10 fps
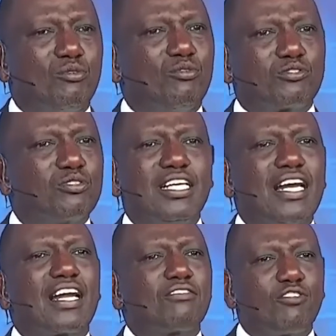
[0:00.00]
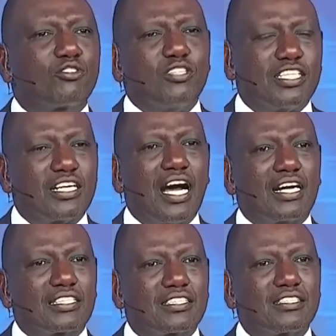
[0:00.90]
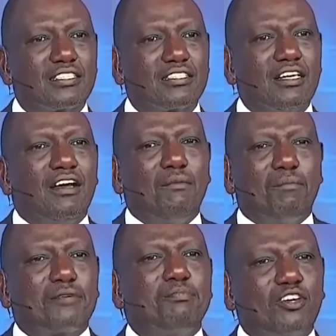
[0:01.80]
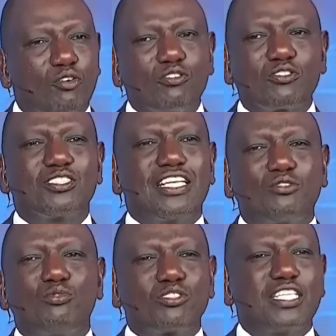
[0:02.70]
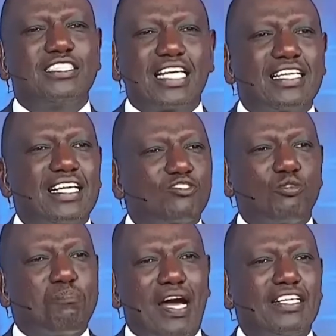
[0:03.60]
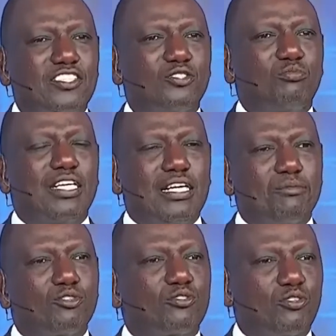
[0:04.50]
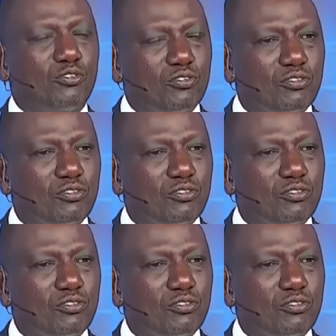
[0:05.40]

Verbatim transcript: was really an unfortunate act but because it was intended to punish William Ruto.